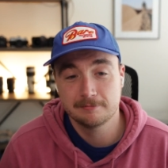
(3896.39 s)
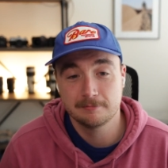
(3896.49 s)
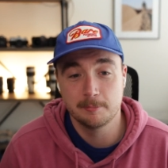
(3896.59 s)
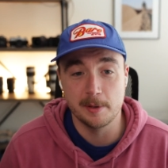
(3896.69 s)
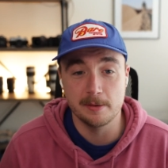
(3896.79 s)

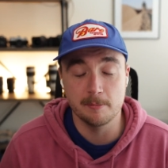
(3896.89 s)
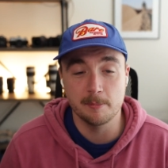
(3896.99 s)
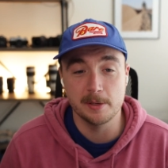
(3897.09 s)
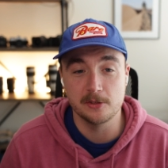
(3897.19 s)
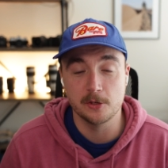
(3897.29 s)
been
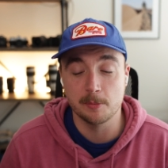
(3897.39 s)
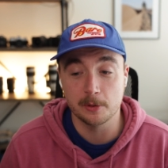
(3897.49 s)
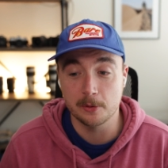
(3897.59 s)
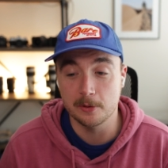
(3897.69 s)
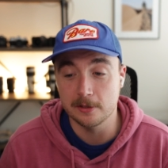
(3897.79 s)
been super
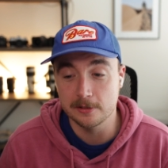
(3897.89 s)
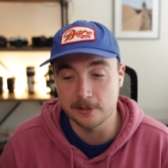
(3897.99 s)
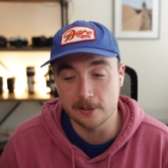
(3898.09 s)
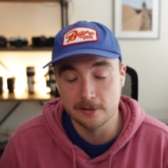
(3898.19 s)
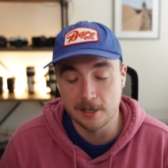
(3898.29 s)
cool
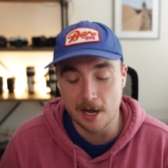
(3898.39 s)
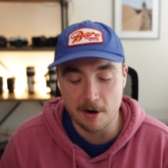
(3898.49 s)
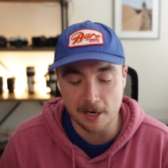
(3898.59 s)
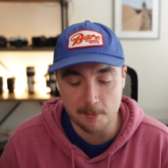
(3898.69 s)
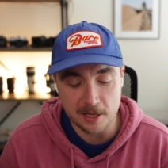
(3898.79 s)
so i'd
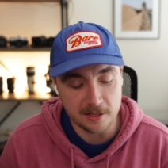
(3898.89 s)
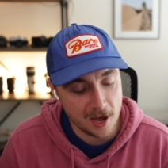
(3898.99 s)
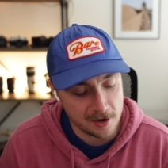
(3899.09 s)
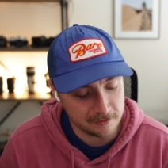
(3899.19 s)
recommend that